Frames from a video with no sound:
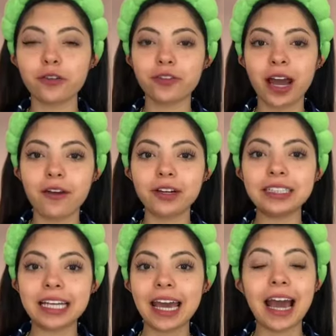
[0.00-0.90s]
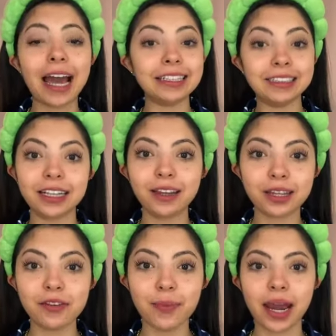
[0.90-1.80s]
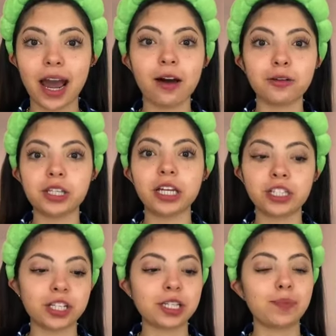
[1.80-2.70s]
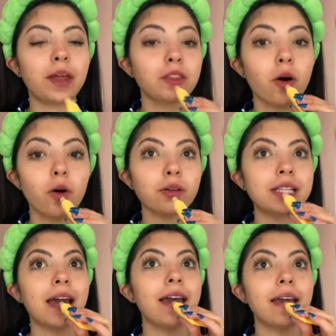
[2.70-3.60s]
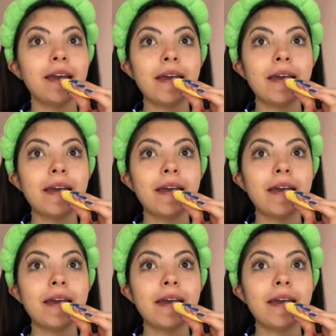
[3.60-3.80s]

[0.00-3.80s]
for every day I didn't leave my house and just spent the whole day